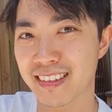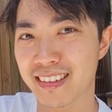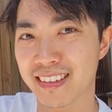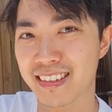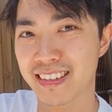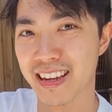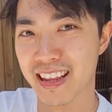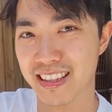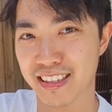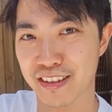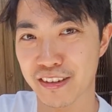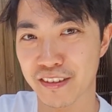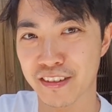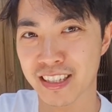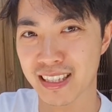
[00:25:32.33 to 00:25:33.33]
tends
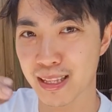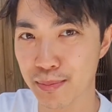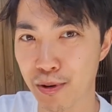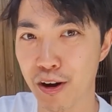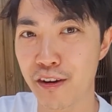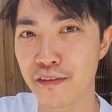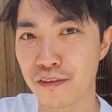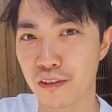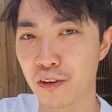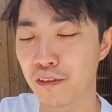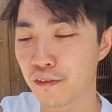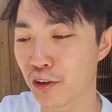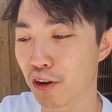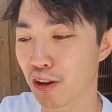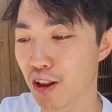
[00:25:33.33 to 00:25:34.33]
to slip off or
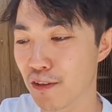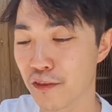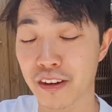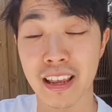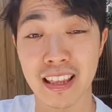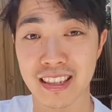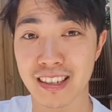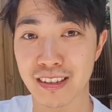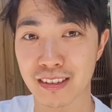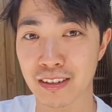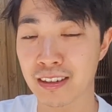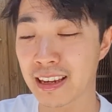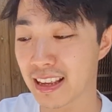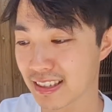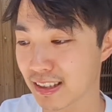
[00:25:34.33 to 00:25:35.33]
fall off or
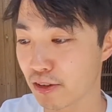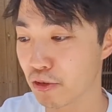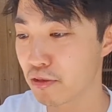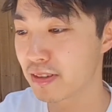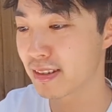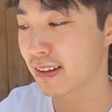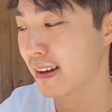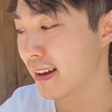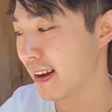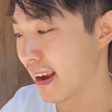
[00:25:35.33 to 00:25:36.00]
gets loose.